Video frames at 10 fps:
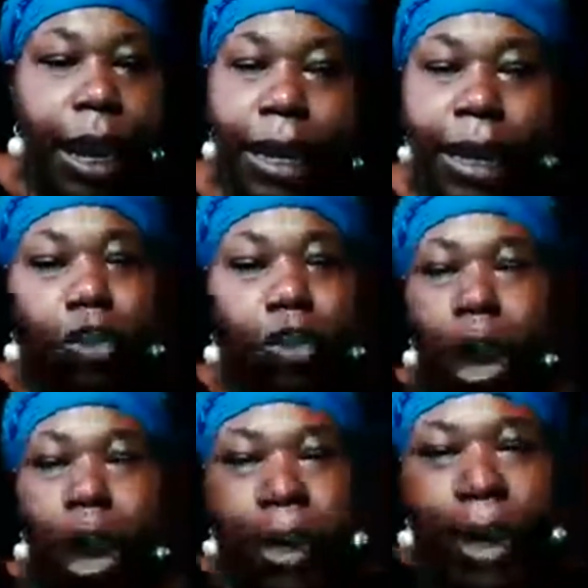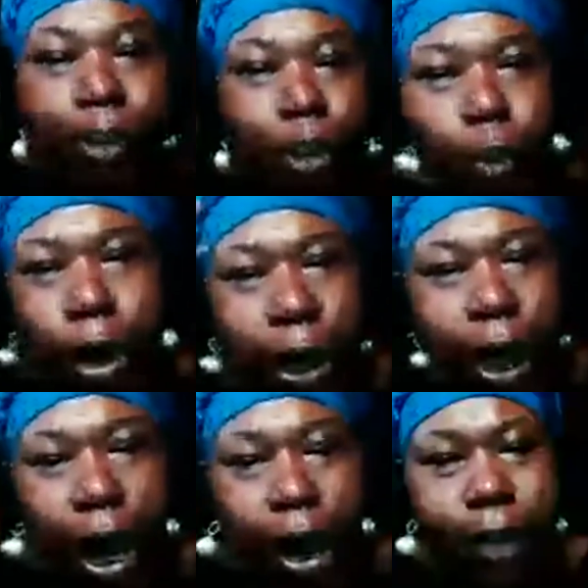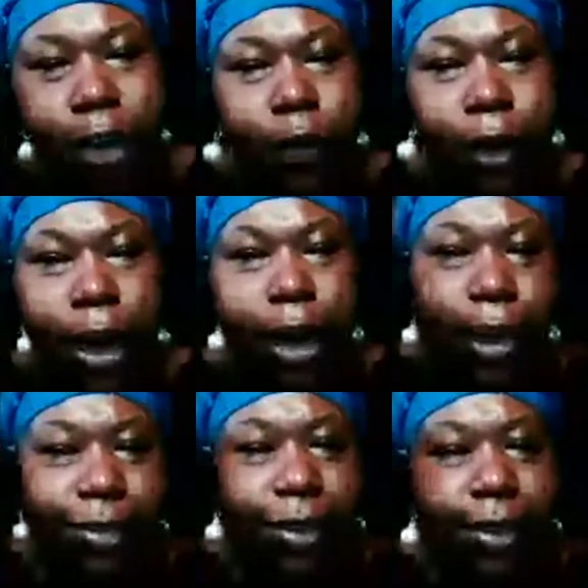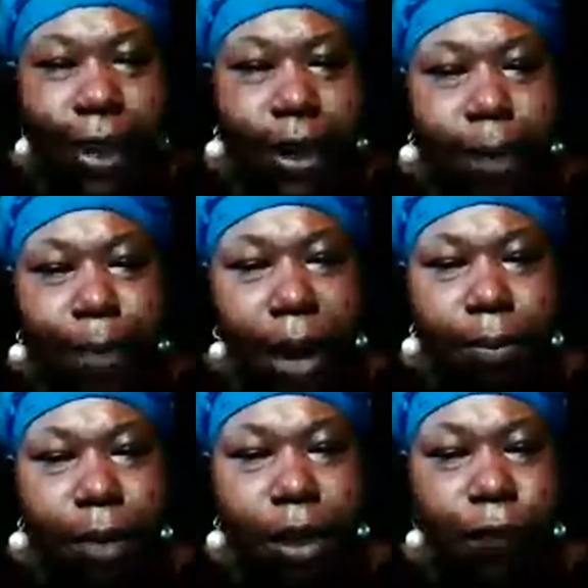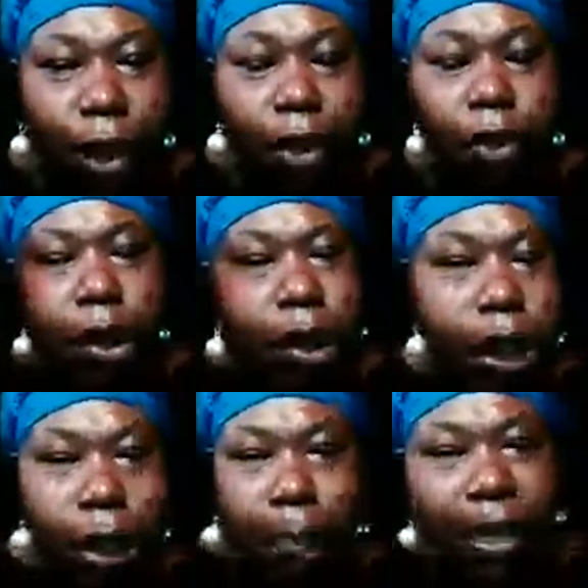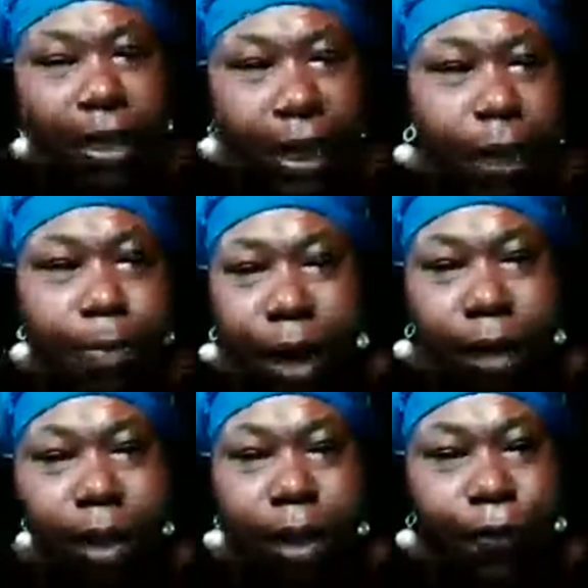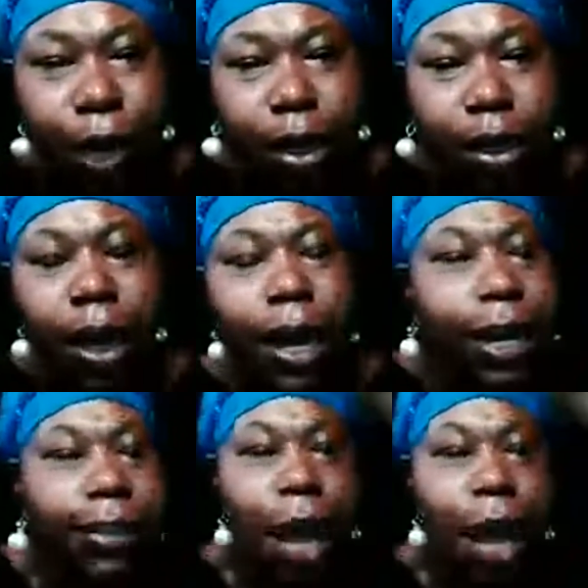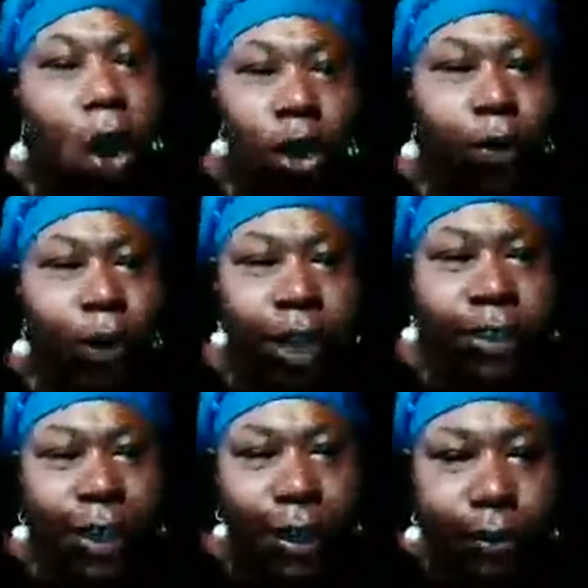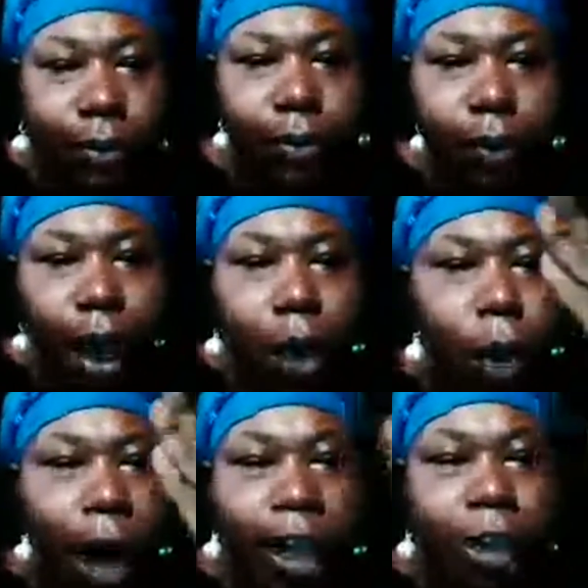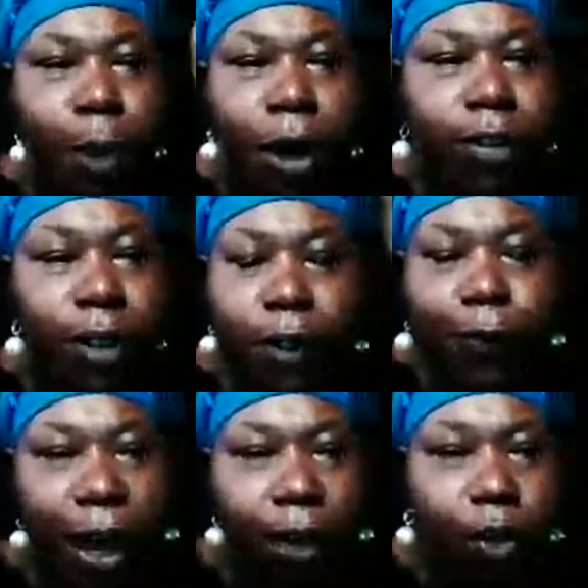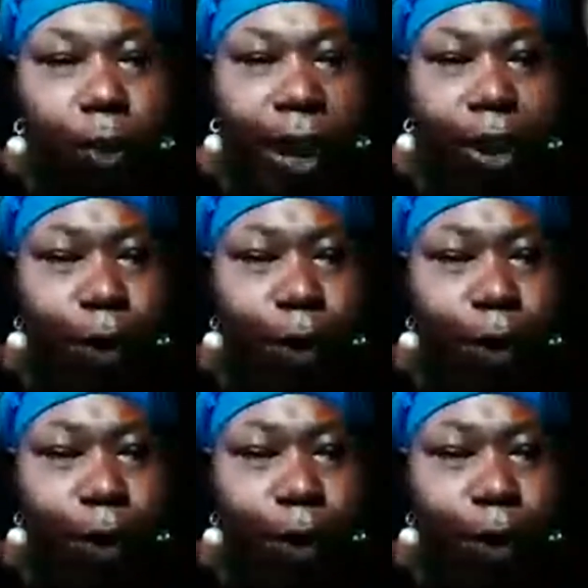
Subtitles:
And the drama that you want to cause over here is the thinking about it, motherfucker, or it could be thinking about the motherfucker, is the only reason why this person has found a way to